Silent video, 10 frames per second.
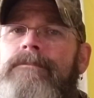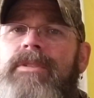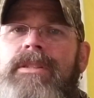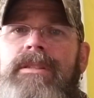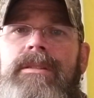
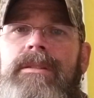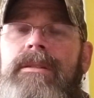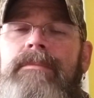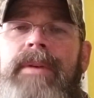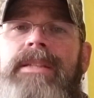just
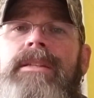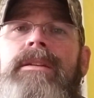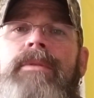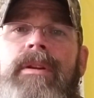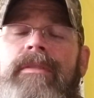
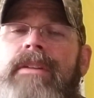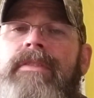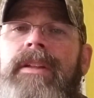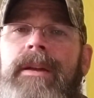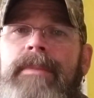basically whatever I
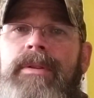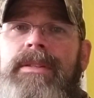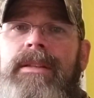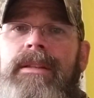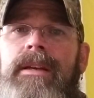feel like
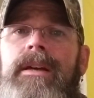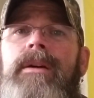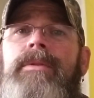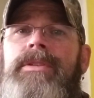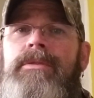posting,
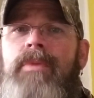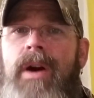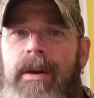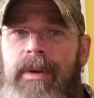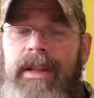which is
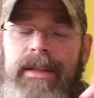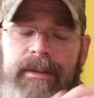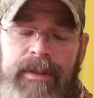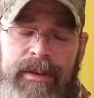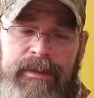why I wanted to
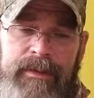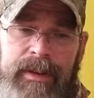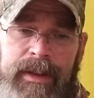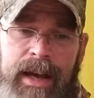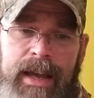get rid of
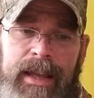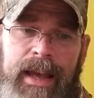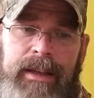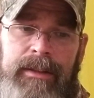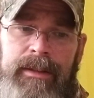Kayak
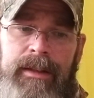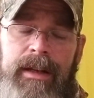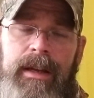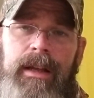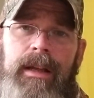Angler.
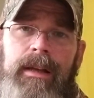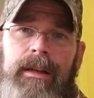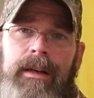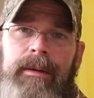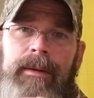
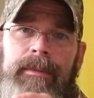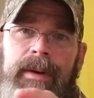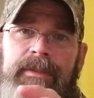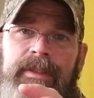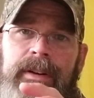
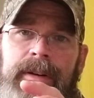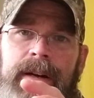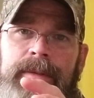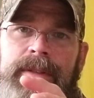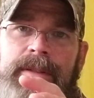I felt
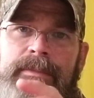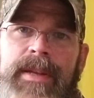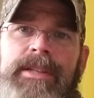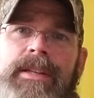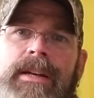I was
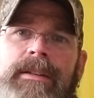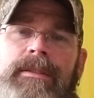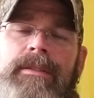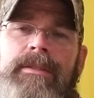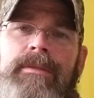
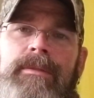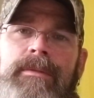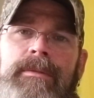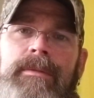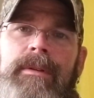pigeonholed
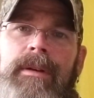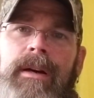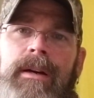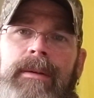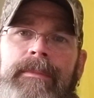to
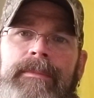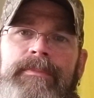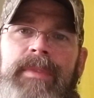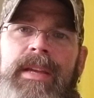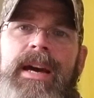
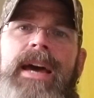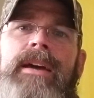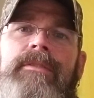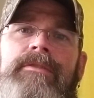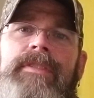
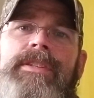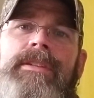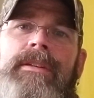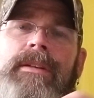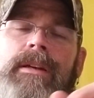kayak
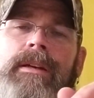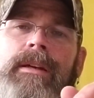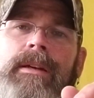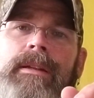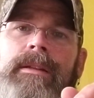fishing,
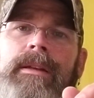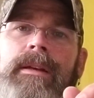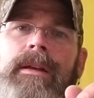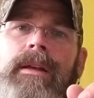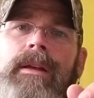and
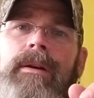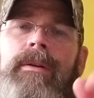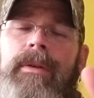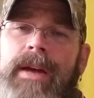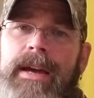
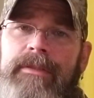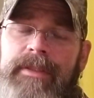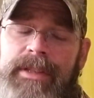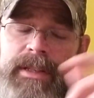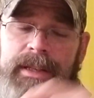although kayak
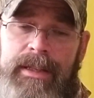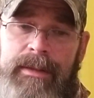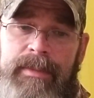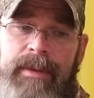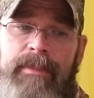fishing is
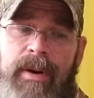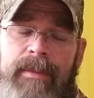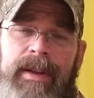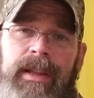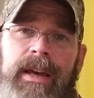a big part
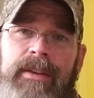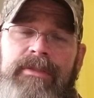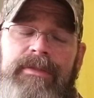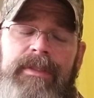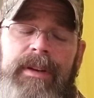of my
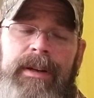life,